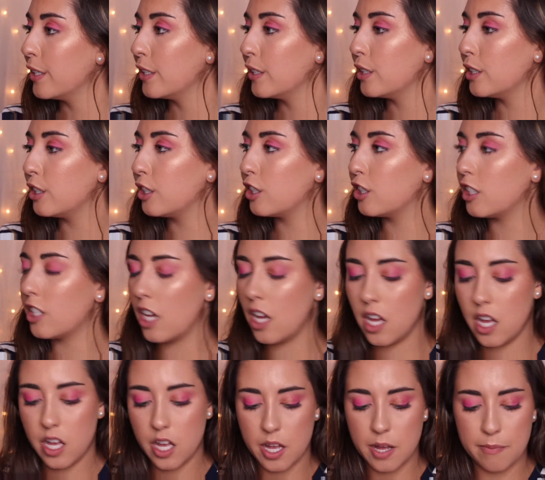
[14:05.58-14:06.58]

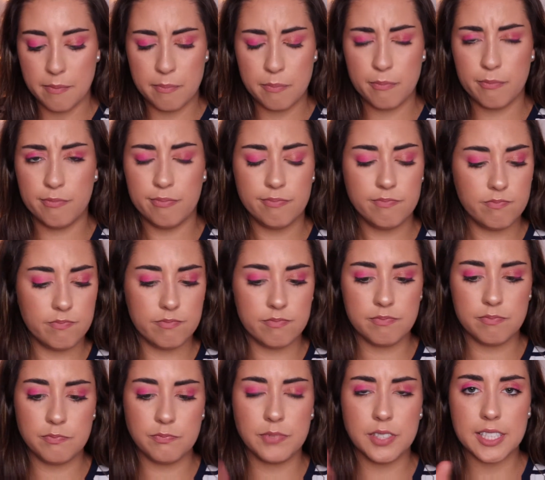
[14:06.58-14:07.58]
some
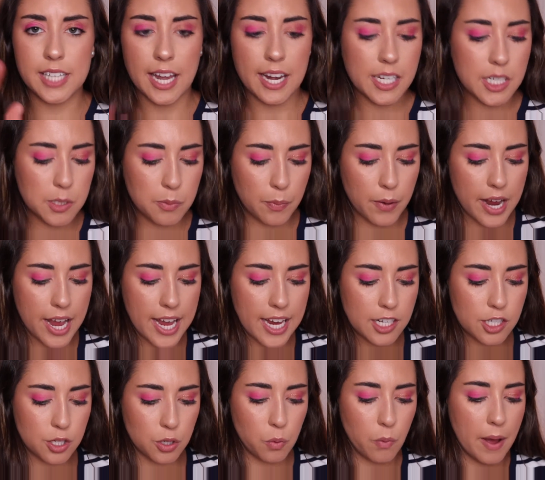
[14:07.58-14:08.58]
setting
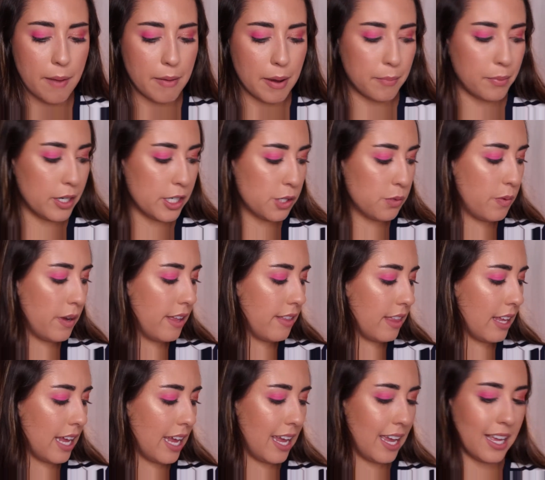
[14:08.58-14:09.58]
spray to wet my brush
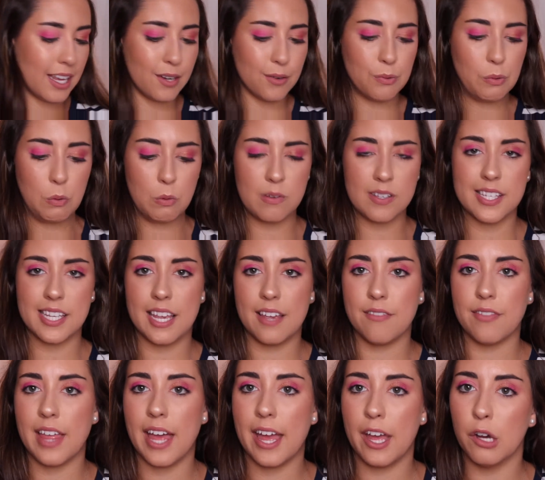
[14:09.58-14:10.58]
with, and we'll see if that